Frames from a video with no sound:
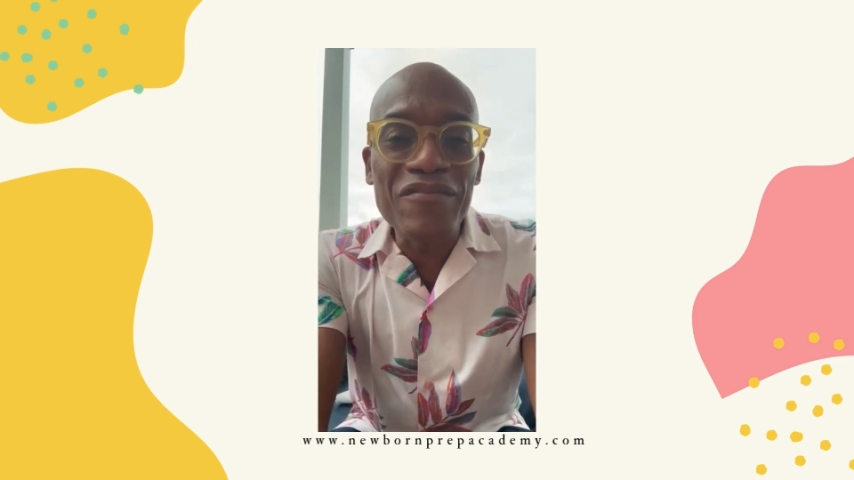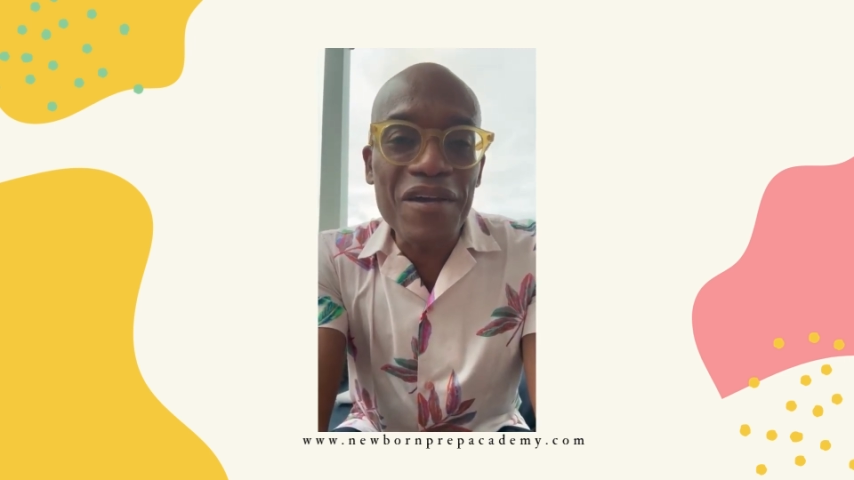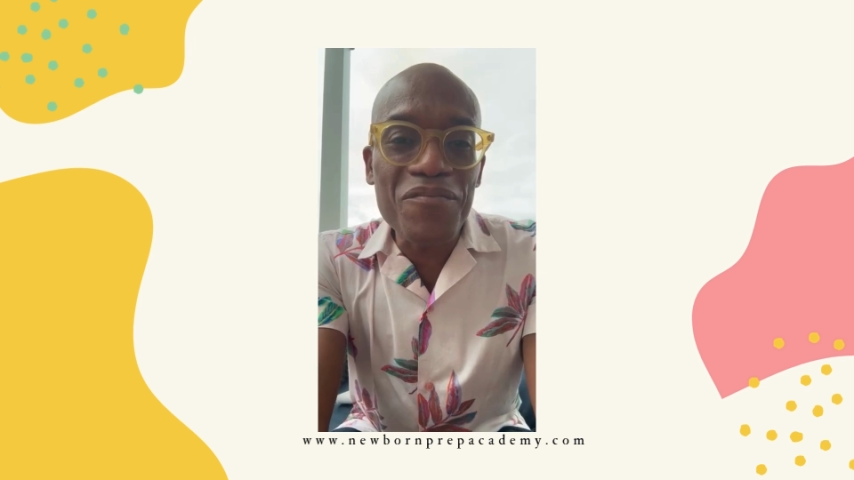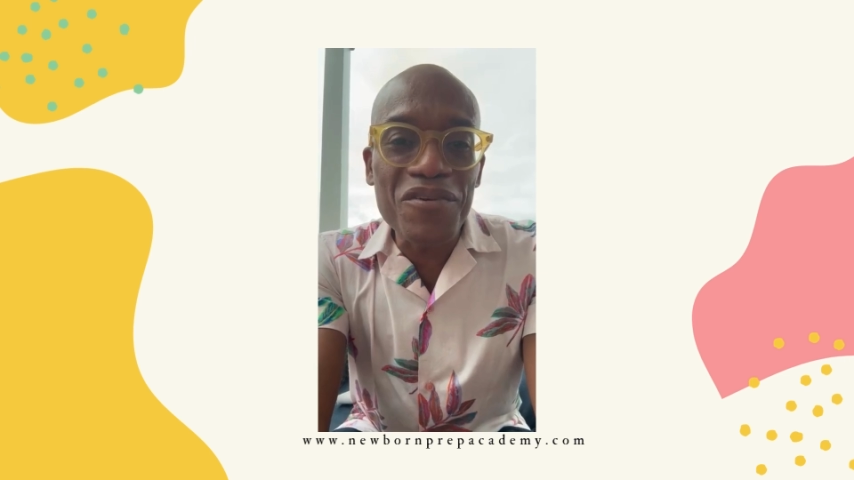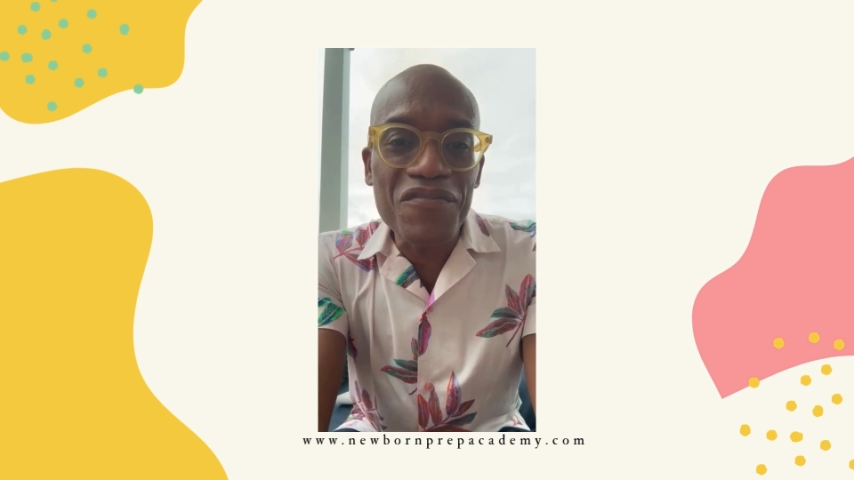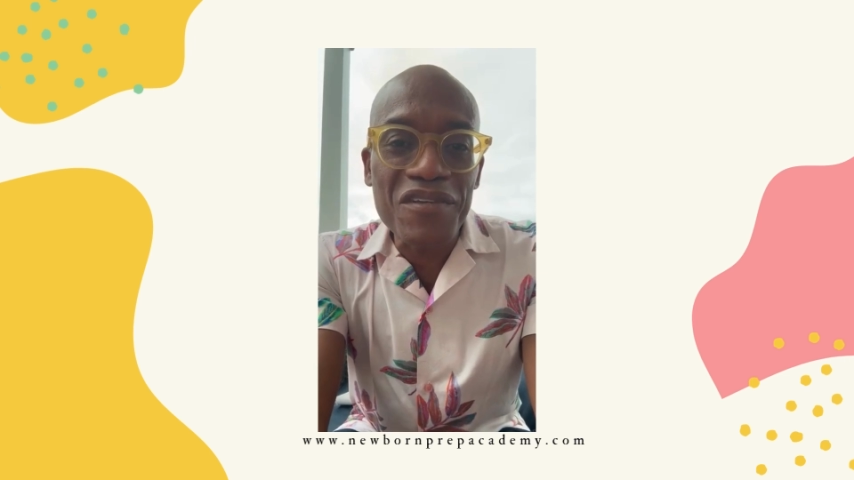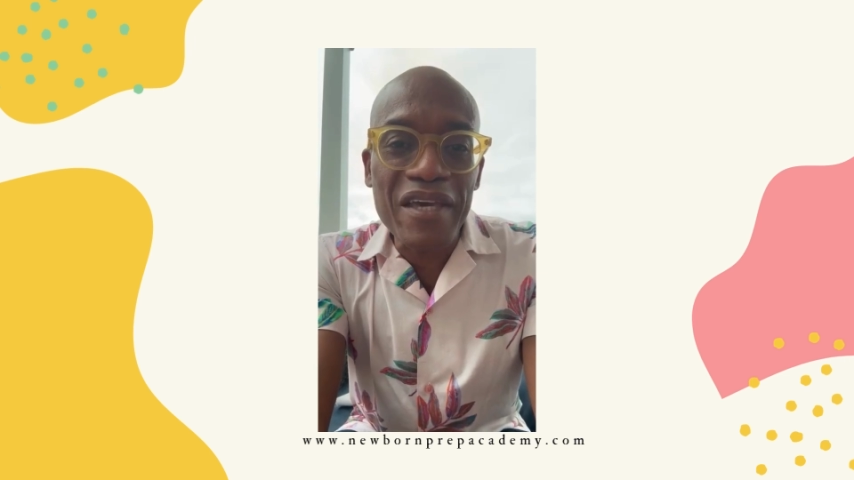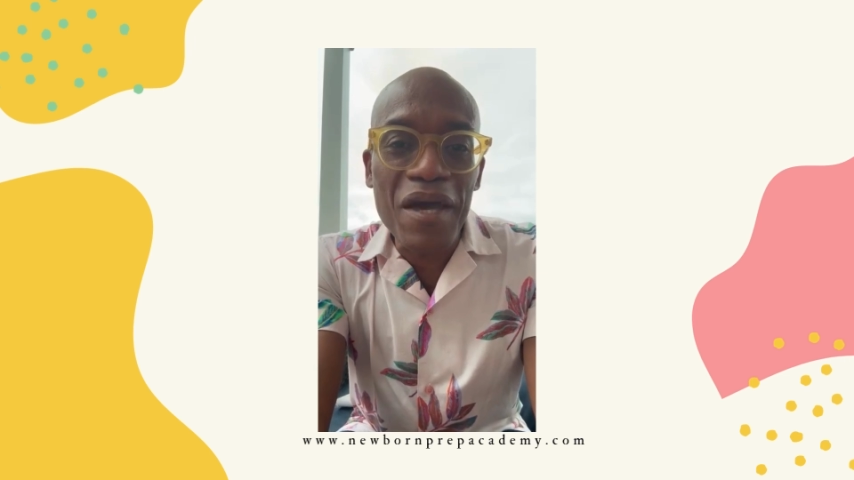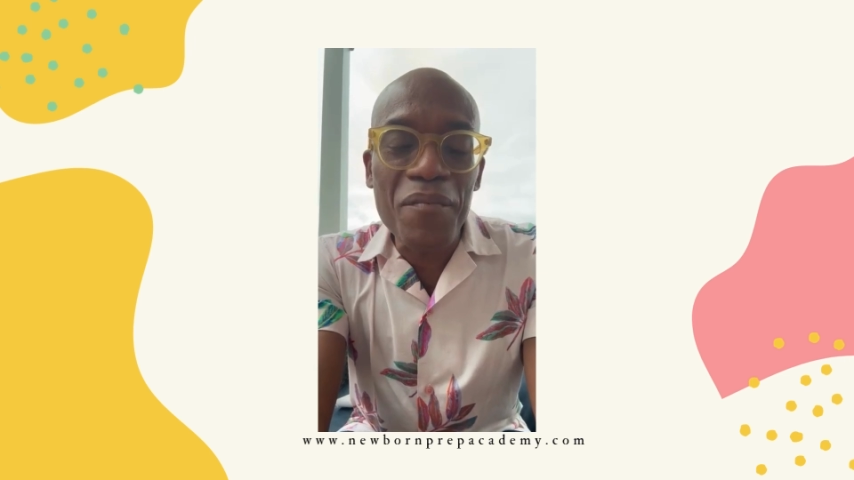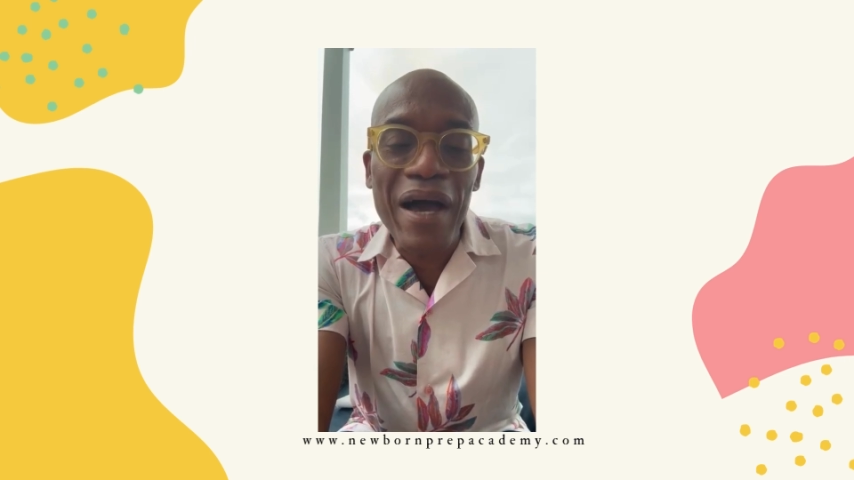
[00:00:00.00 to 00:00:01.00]
very
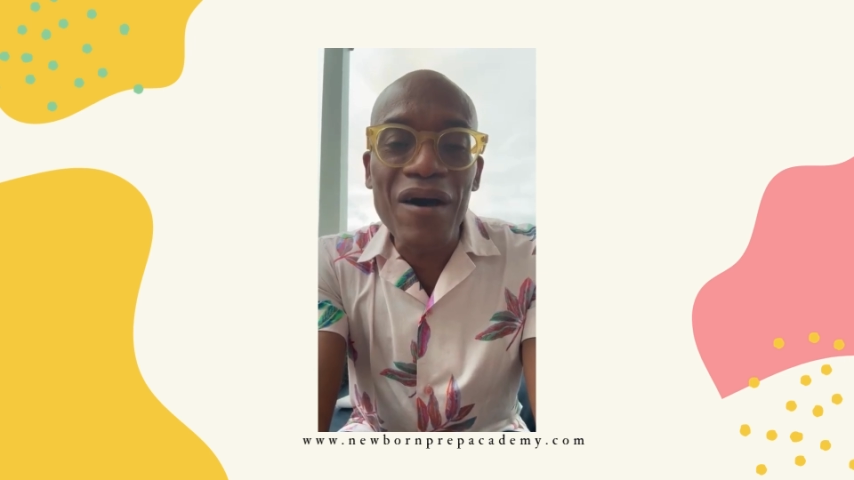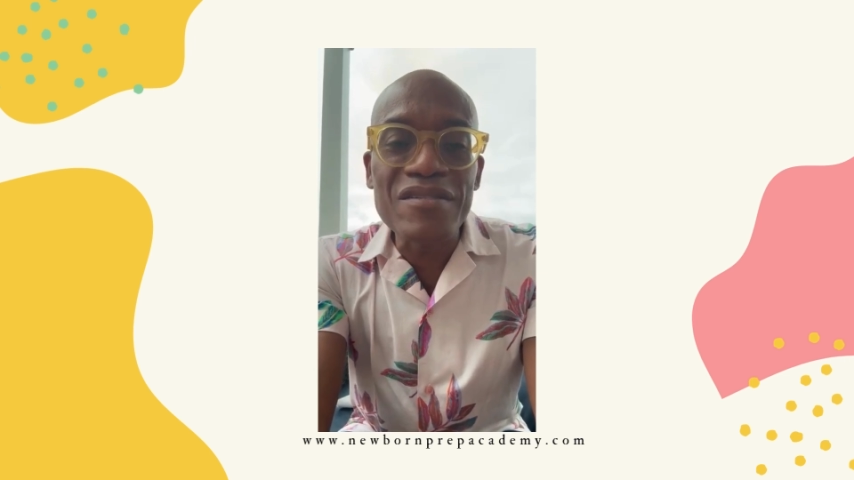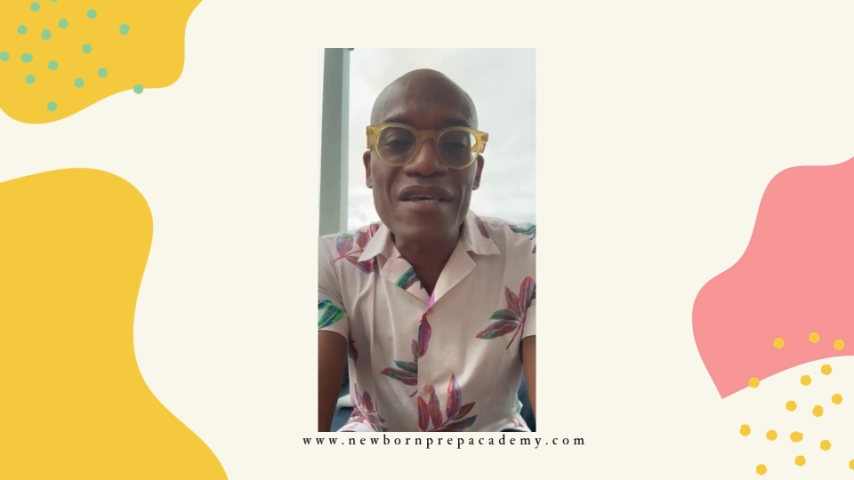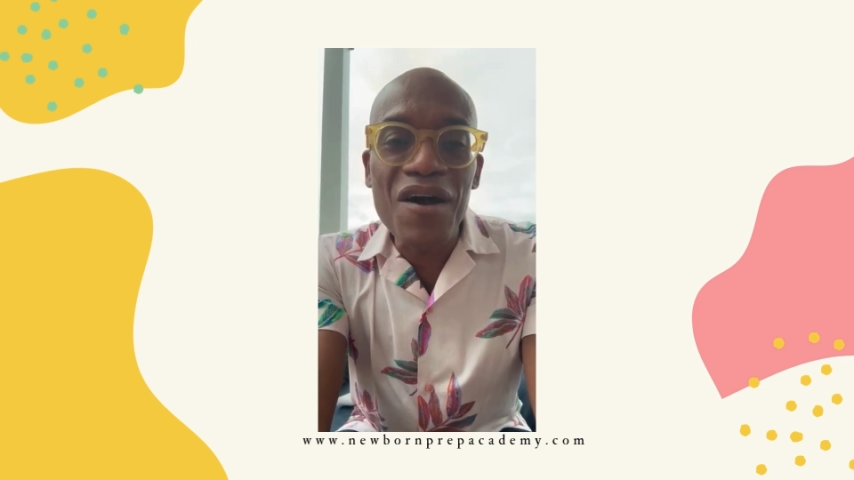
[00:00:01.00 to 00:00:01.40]
briefly about